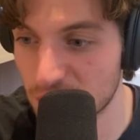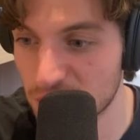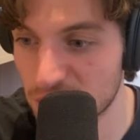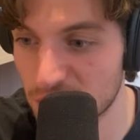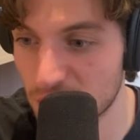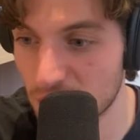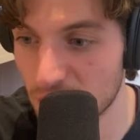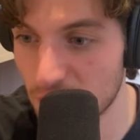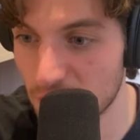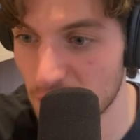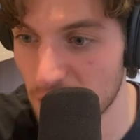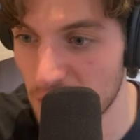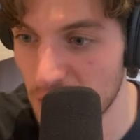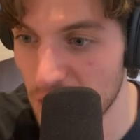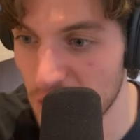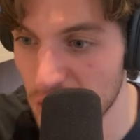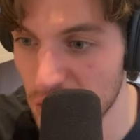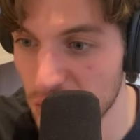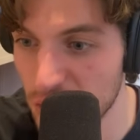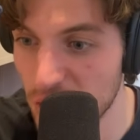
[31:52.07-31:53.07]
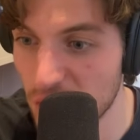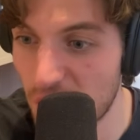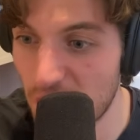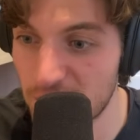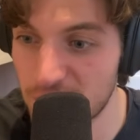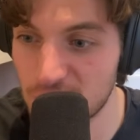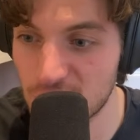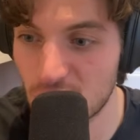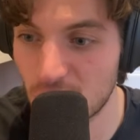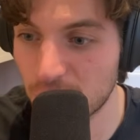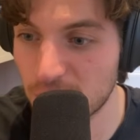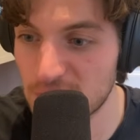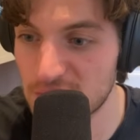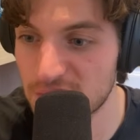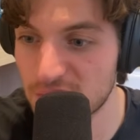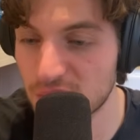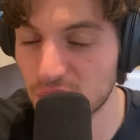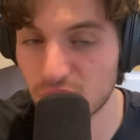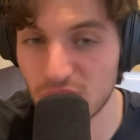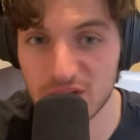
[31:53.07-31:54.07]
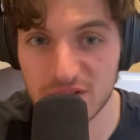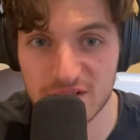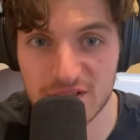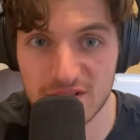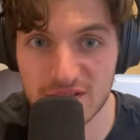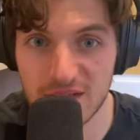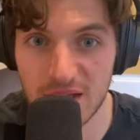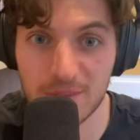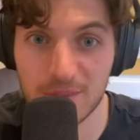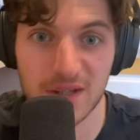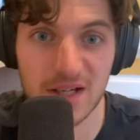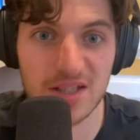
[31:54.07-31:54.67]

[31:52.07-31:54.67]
So, you know, I have the complete second brain system.